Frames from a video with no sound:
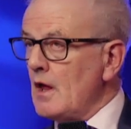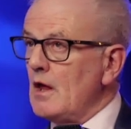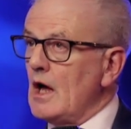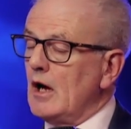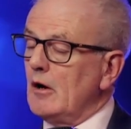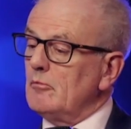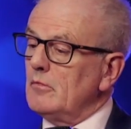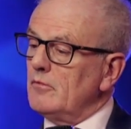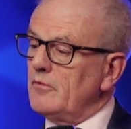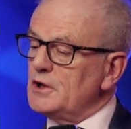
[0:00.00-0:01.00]
um,
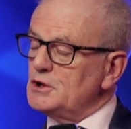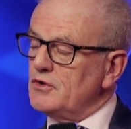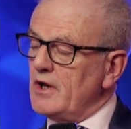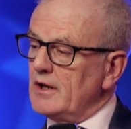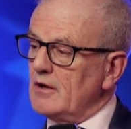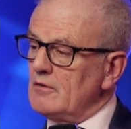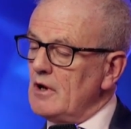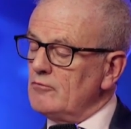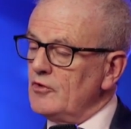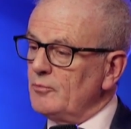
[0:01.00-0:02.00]
they should take a, a,
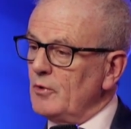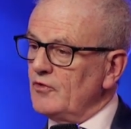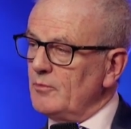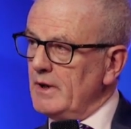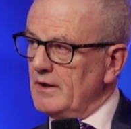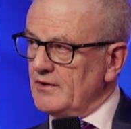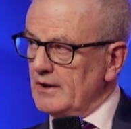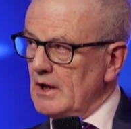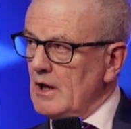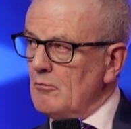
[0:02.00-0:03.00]
responsibility.
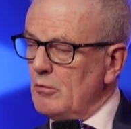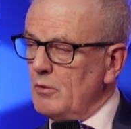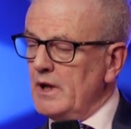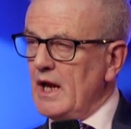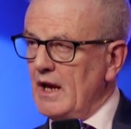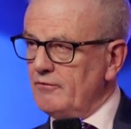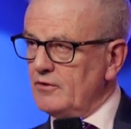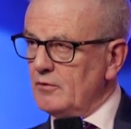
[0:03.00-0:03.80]
But we have to